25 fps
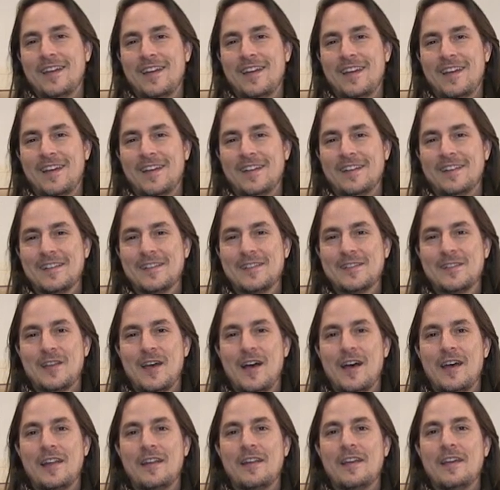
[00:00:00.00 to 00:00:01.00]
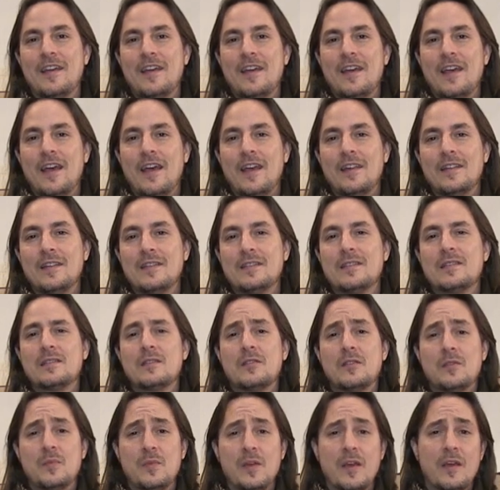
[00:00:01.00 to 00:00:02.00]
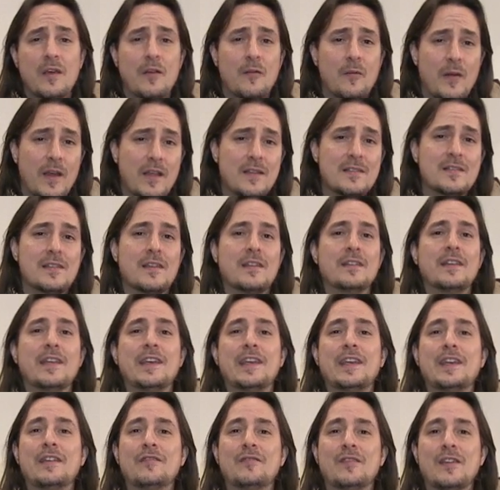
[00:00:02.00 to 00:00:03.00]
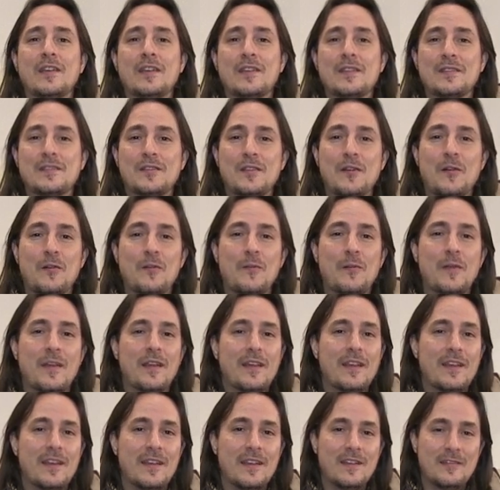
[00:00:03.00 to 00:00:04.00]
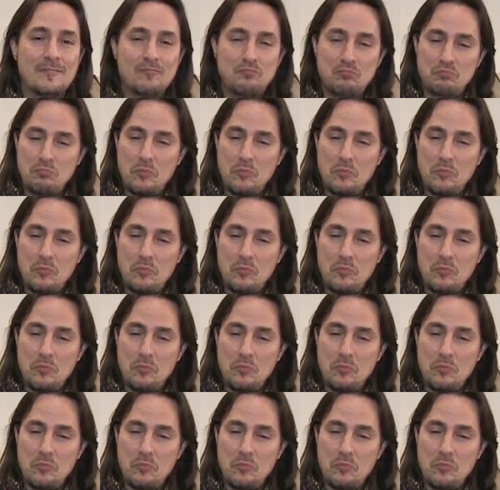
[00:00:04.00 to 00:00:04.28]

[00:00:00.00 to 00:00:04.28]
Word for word: and the sun and this could be a great Sunday evening so really